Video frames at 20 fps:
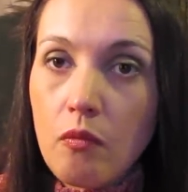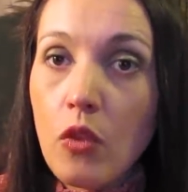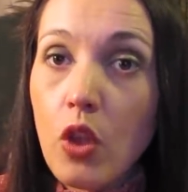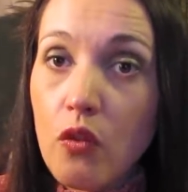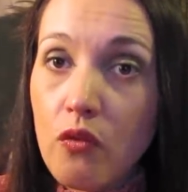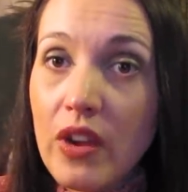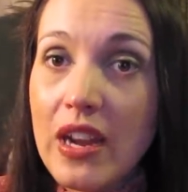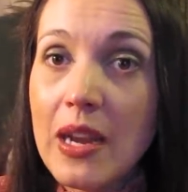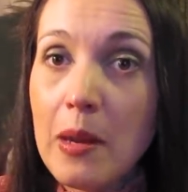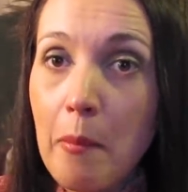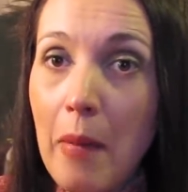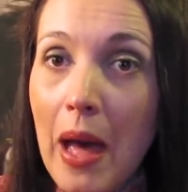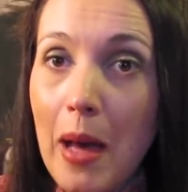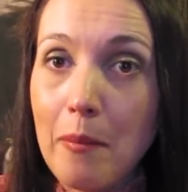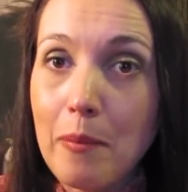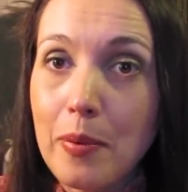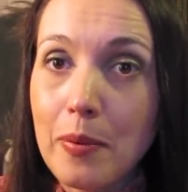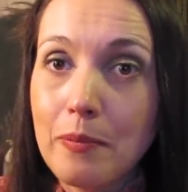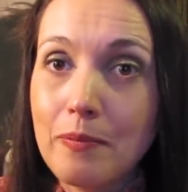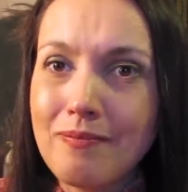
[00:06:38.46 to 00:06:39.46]
Reading a
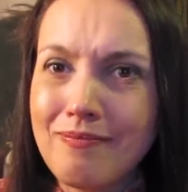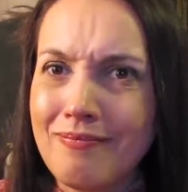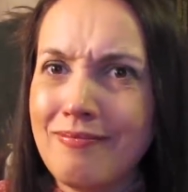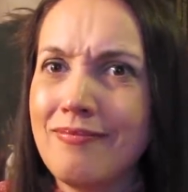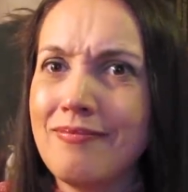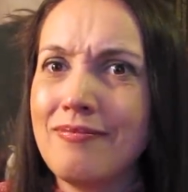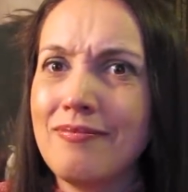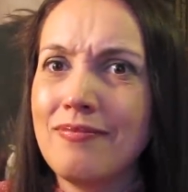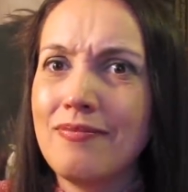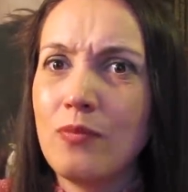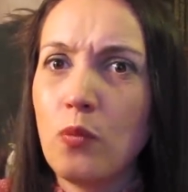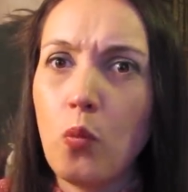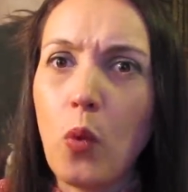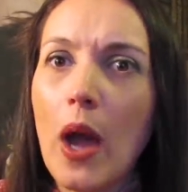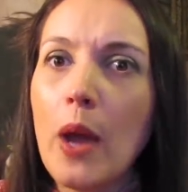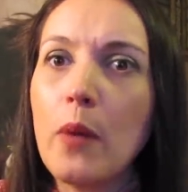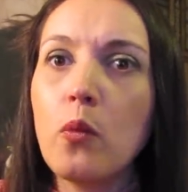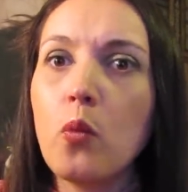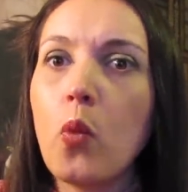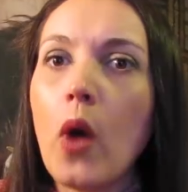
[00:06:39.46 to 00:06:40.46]
map.
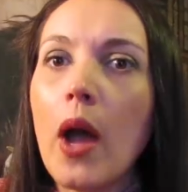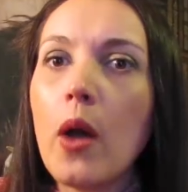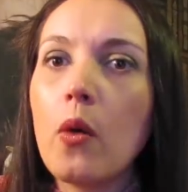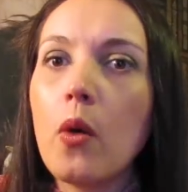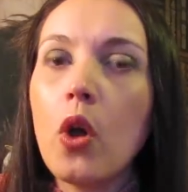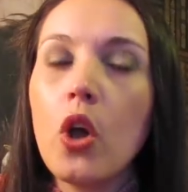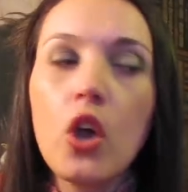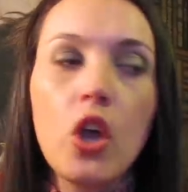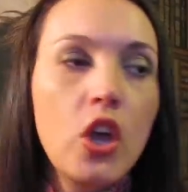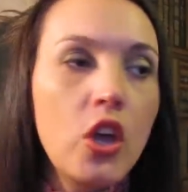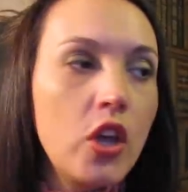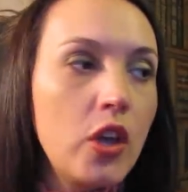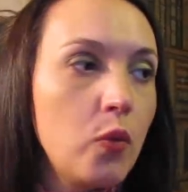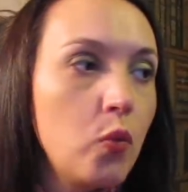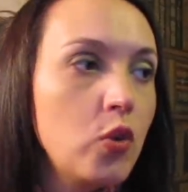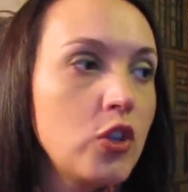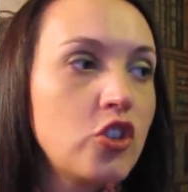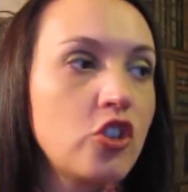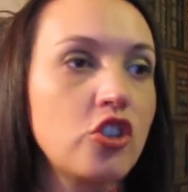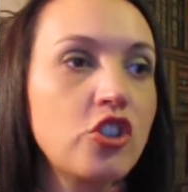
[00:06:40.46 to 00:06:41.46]
Why
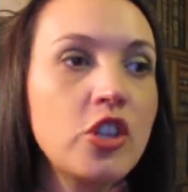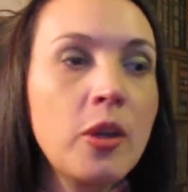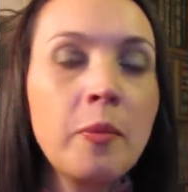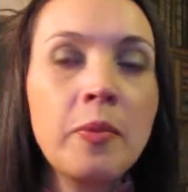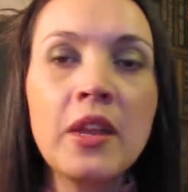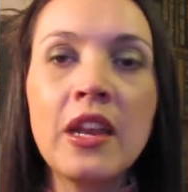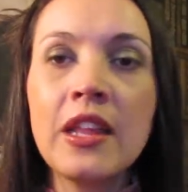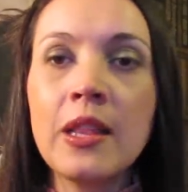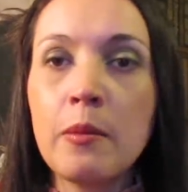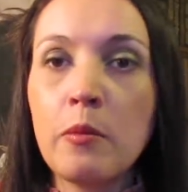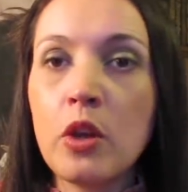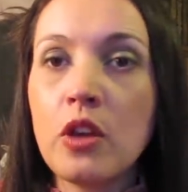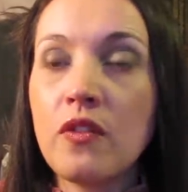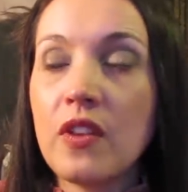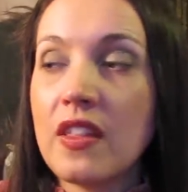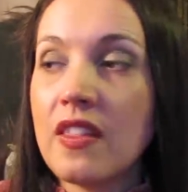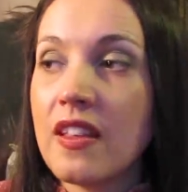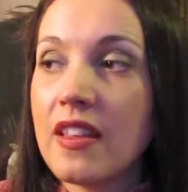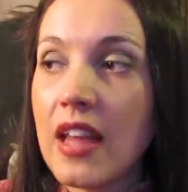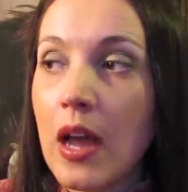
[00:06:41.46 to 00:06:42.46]
was there something in the
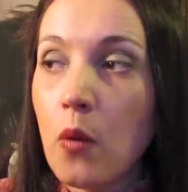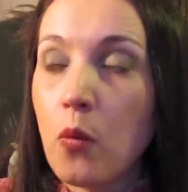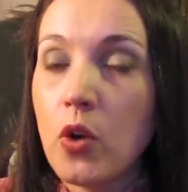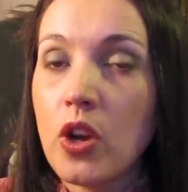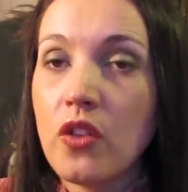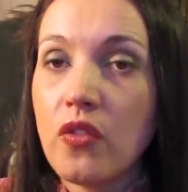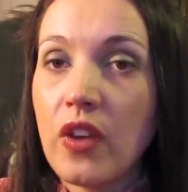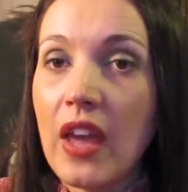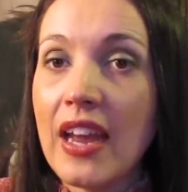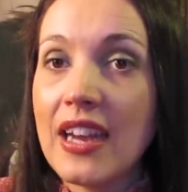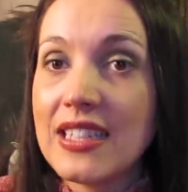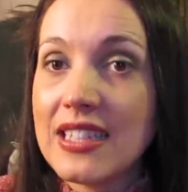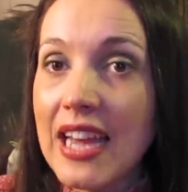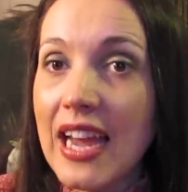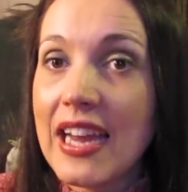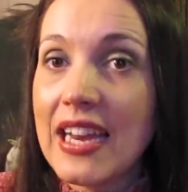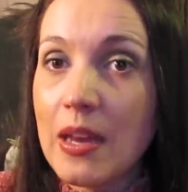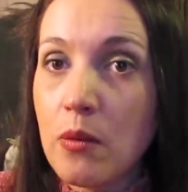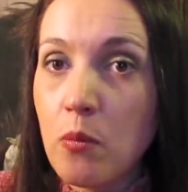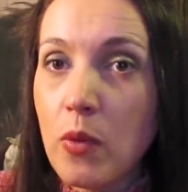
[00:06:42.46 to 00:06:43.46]
movie that would have kind of
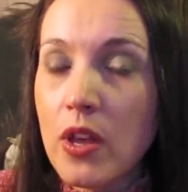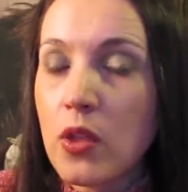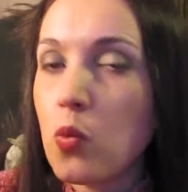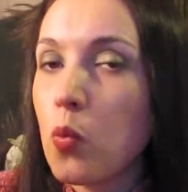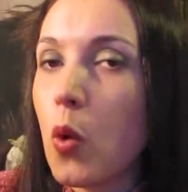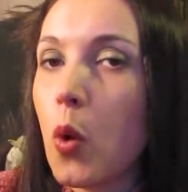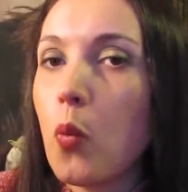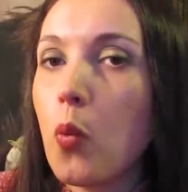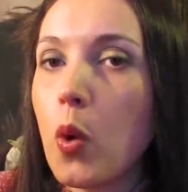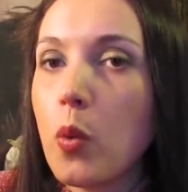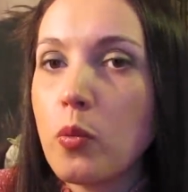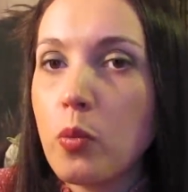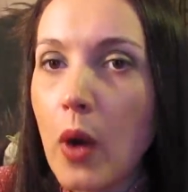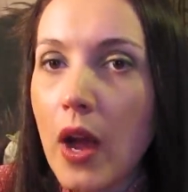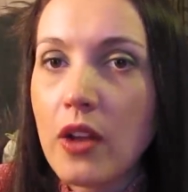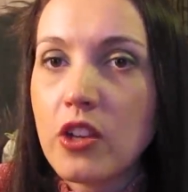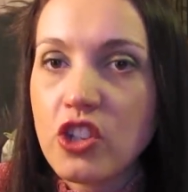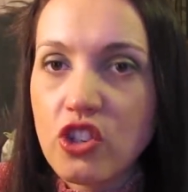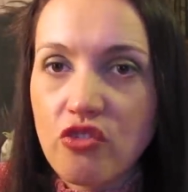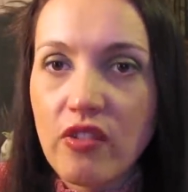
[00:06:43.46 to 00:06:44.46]
tied in with?
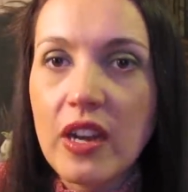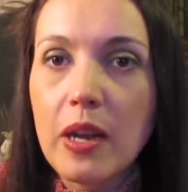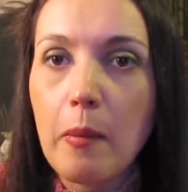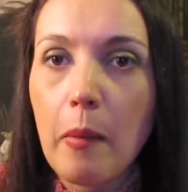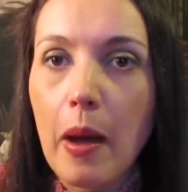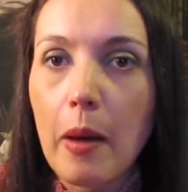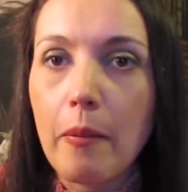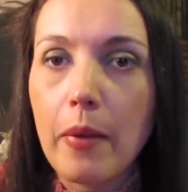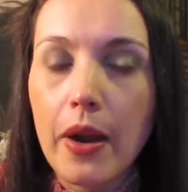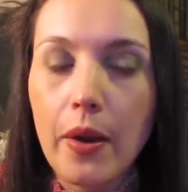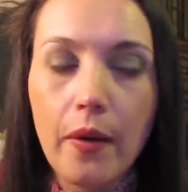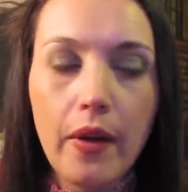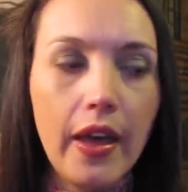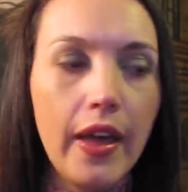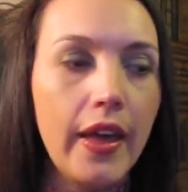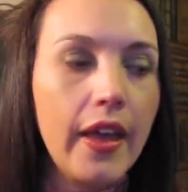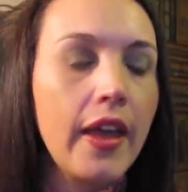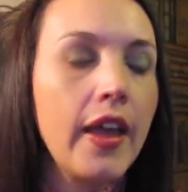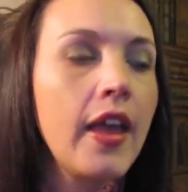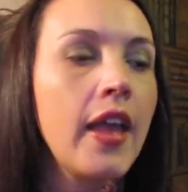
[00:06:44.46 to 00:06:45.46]
What? She's reading a map, right?
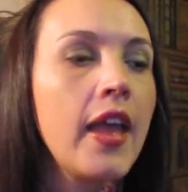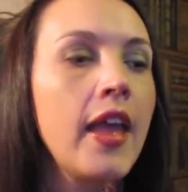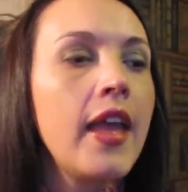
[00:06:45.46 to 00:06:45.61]
Okay.